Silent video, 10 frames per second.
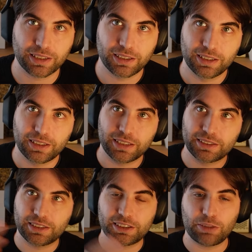It's
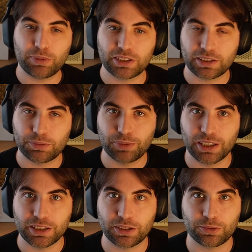the same as at the
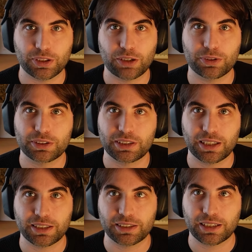beginning when I was
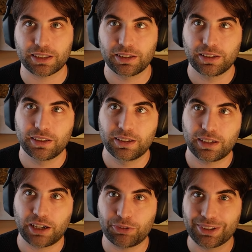saying, like, I
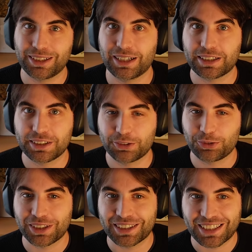really like
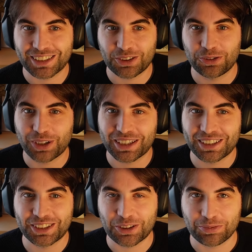reading that UID
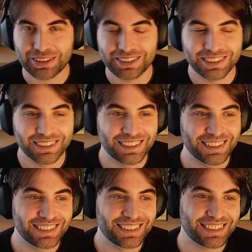comment
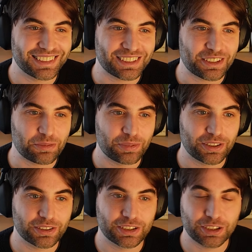
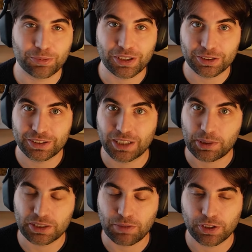because it's somebody saying
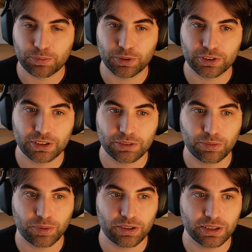something positive
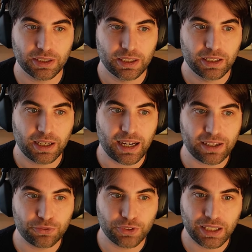about it. I
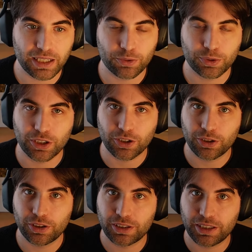feel like with
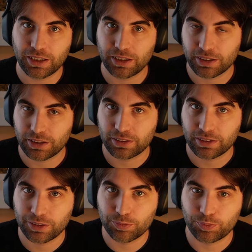all the
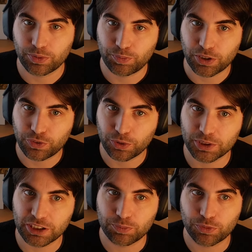performance
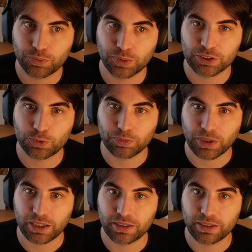improvements we made